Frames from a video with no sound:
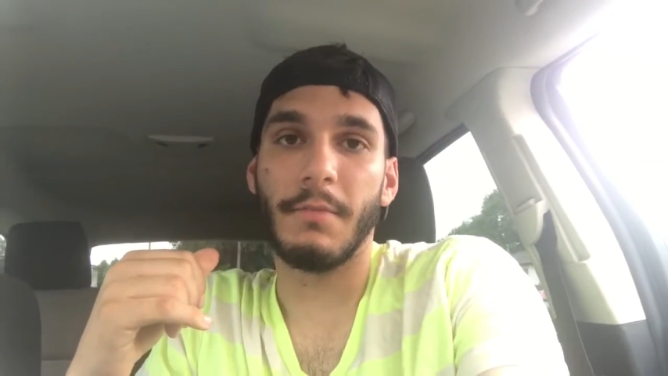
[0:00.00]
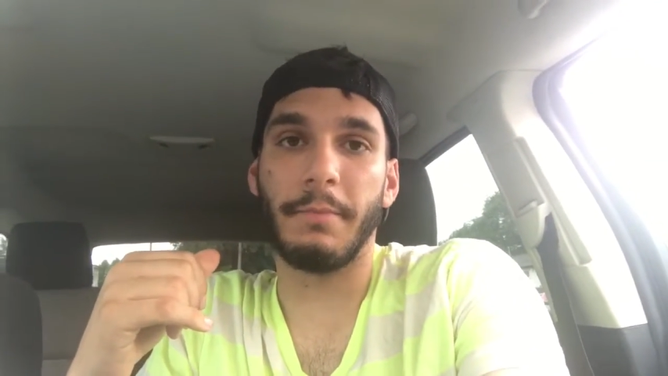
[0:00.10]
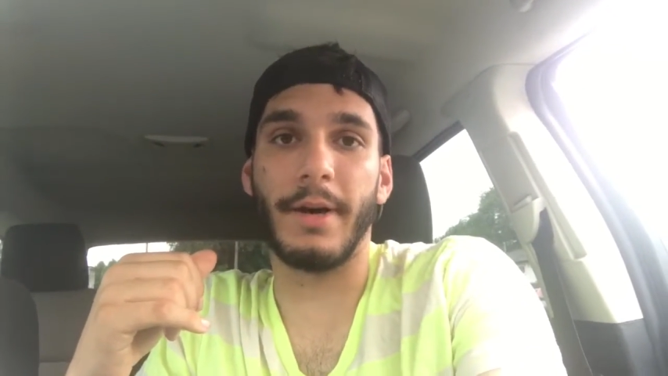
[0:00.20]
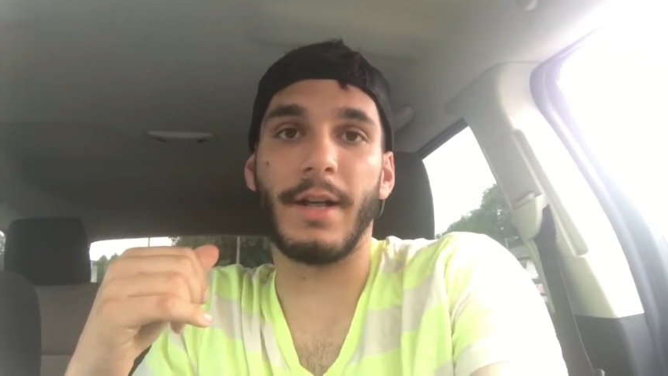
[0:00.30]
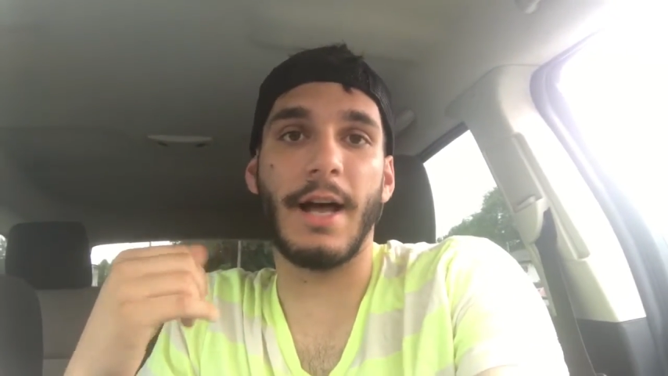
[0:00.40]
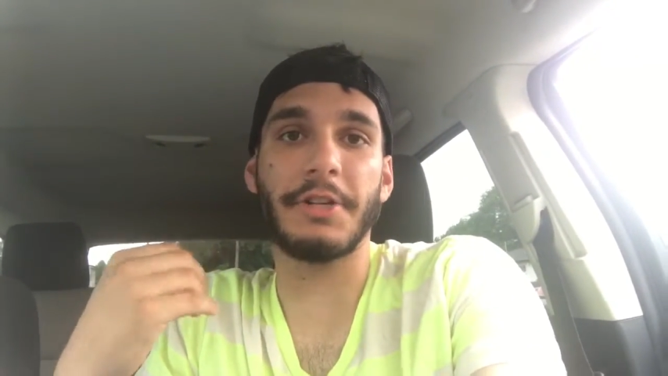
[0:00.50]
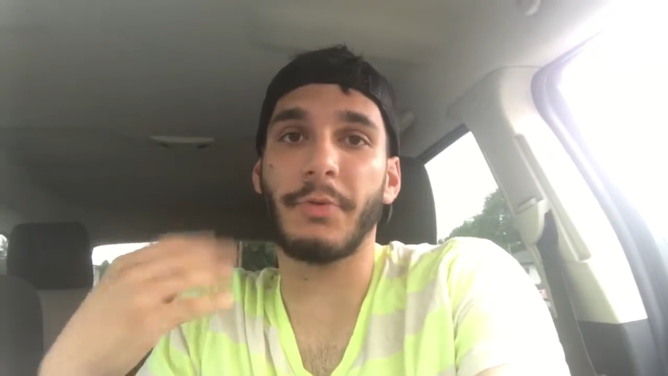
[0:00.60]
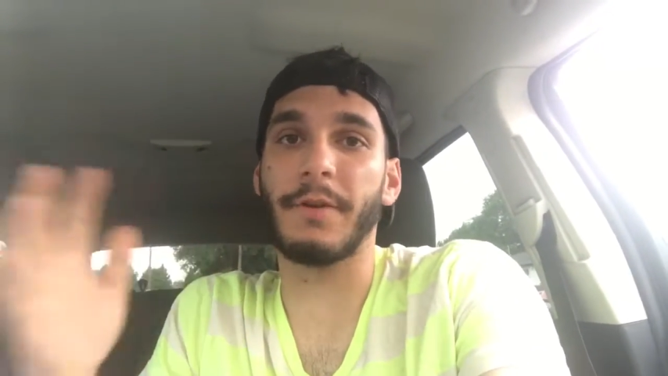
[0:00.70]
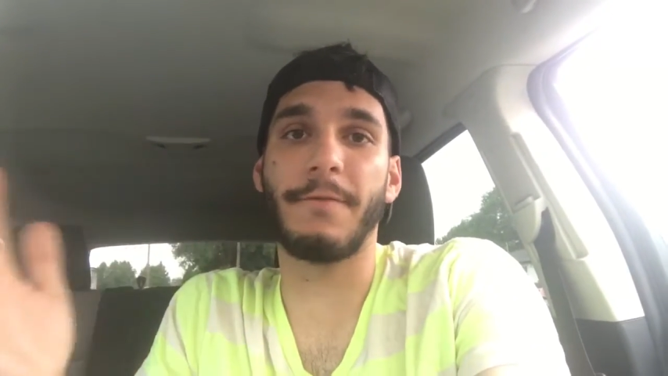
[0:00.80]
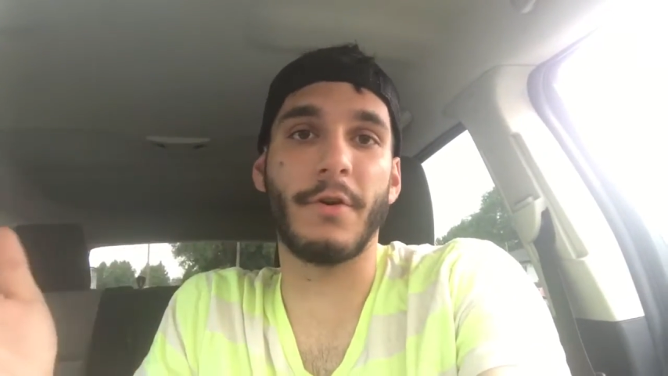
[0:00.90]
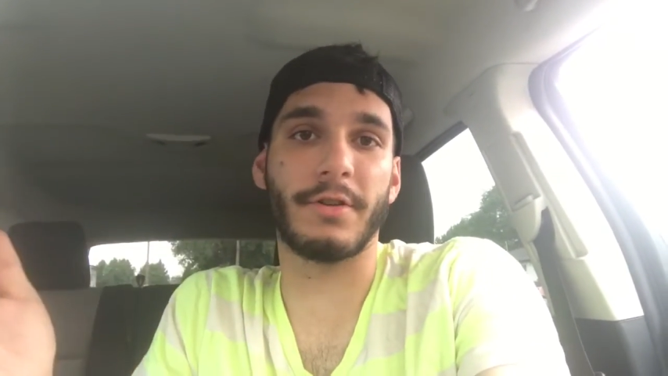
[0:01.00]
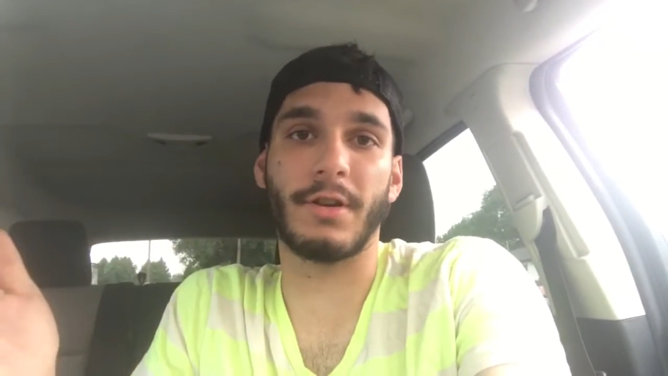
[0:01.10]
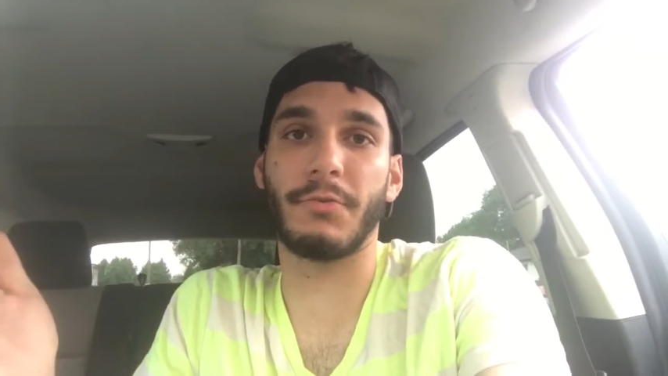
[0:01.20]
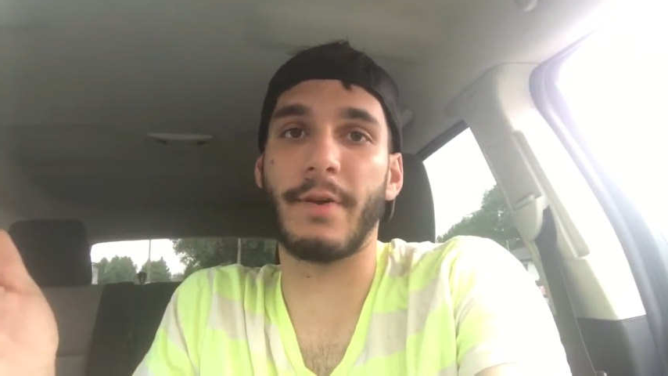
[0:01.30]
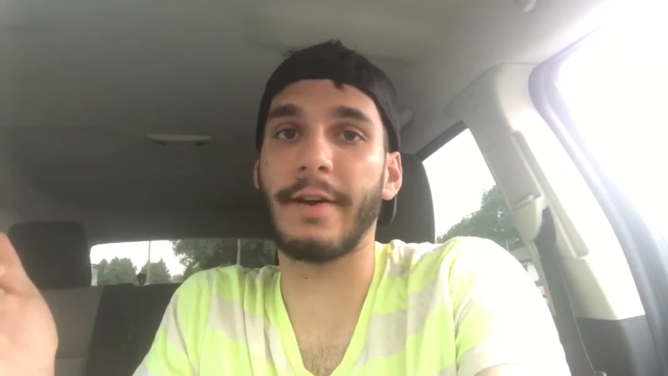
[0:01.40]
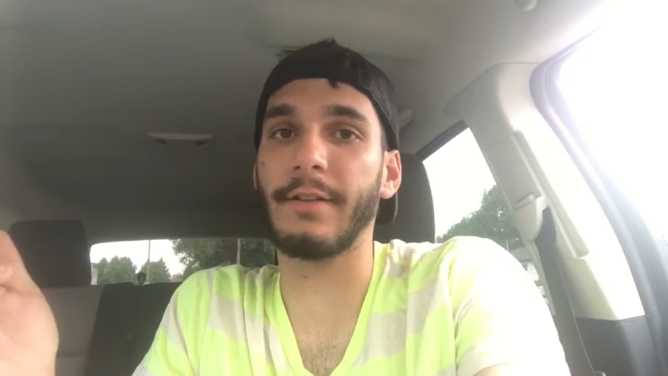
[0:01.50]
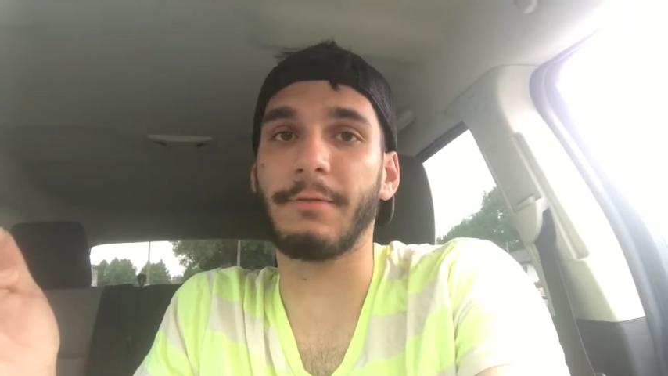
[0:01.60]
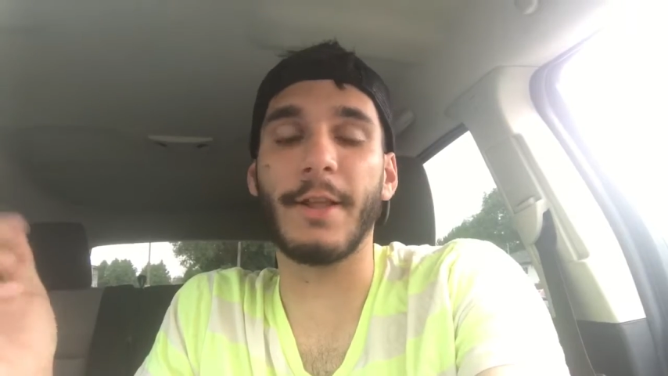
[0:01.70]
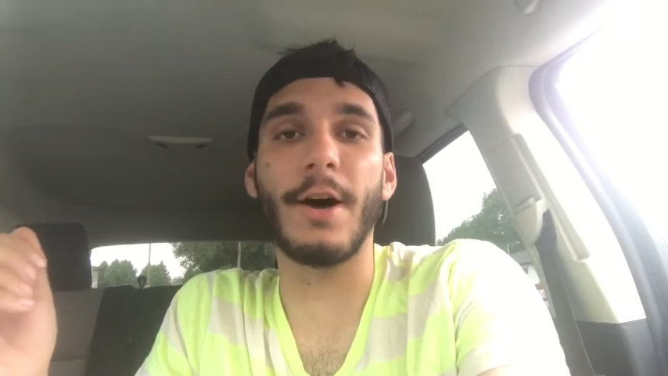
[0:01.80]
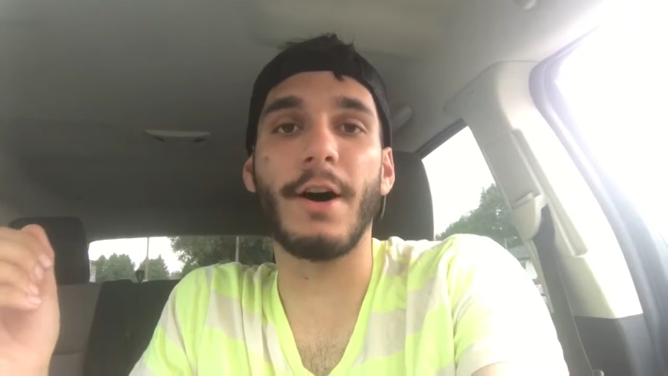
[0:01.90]
But I just want to focus on regular
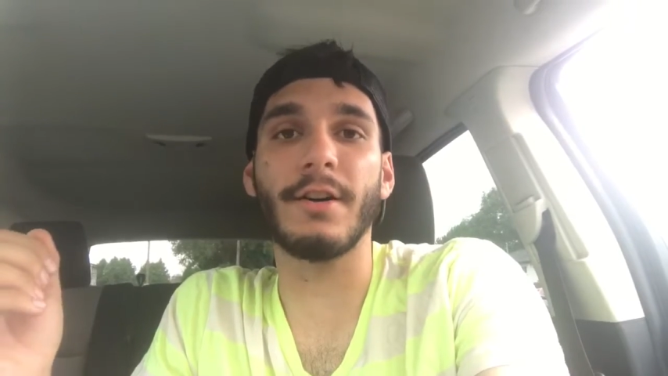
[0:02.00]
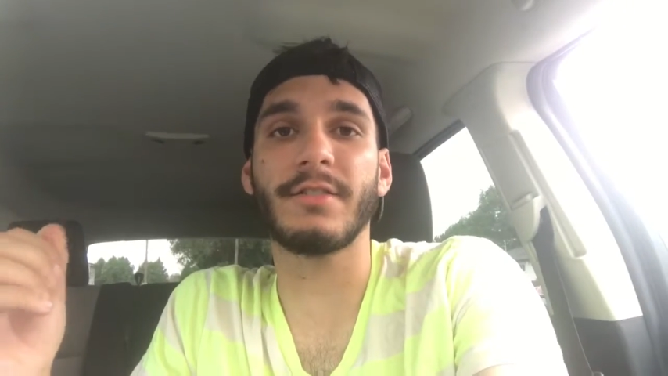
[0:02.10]
vlogs,